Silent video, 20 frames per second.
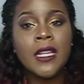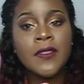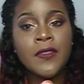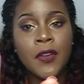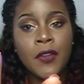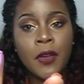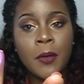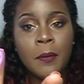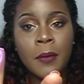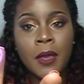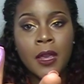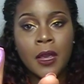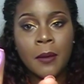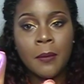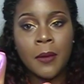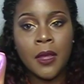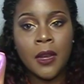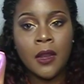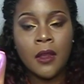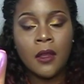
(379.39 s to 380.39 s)
but it's very
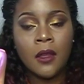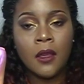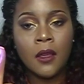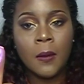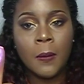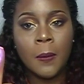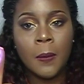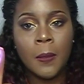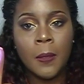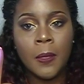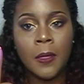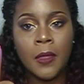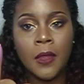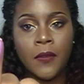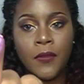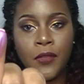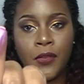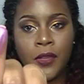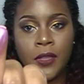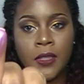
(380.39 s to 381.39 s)
pigmented,
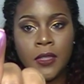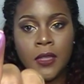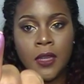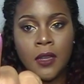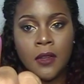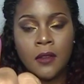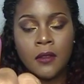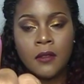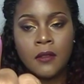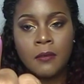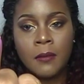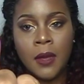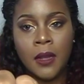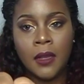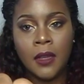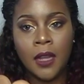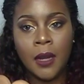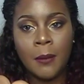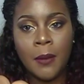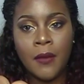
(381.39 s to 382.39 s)
if you can
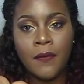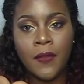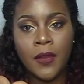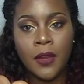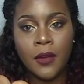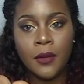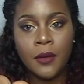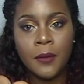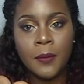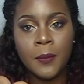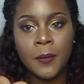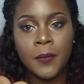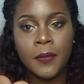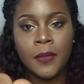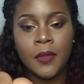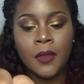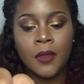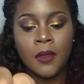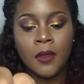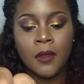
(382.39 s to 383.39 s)
tell by looking at my finger.